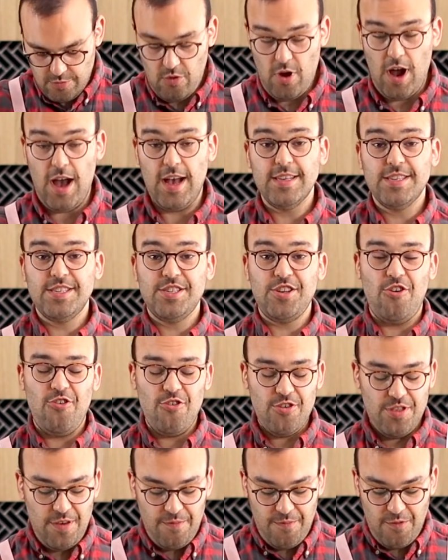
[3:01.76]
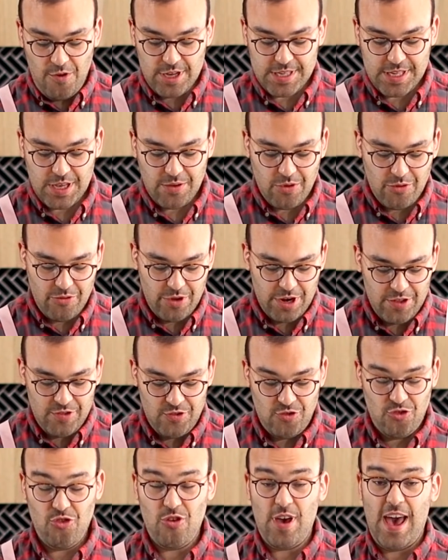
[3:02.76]
Right, so the first thing we want to
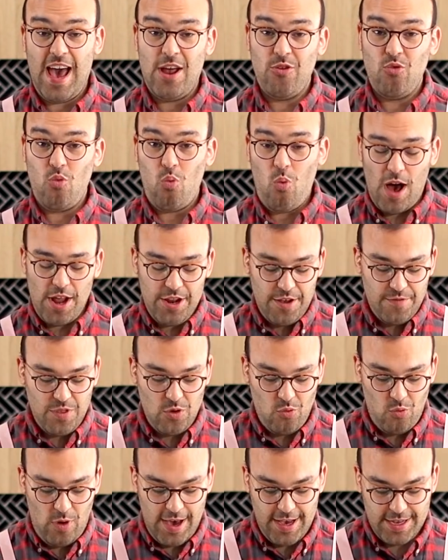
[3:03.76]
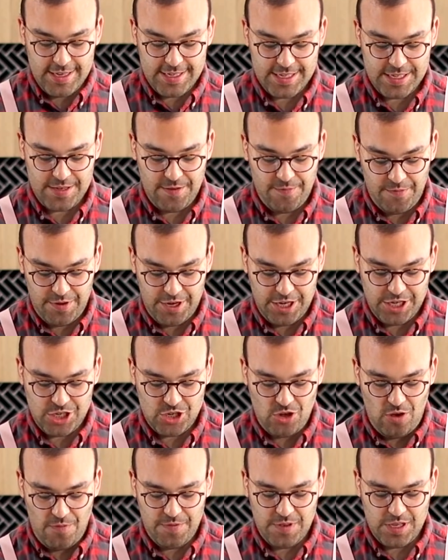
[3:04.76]
do, and one of the ways to
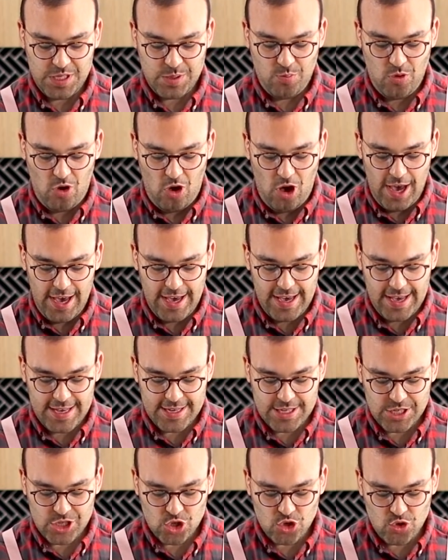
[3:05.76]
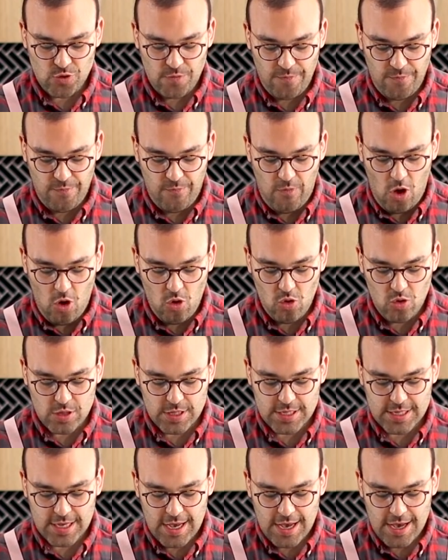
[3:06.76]
finish off this pie, is to
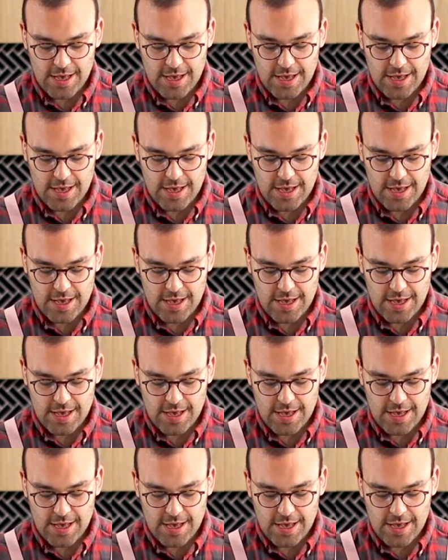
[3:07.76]
fold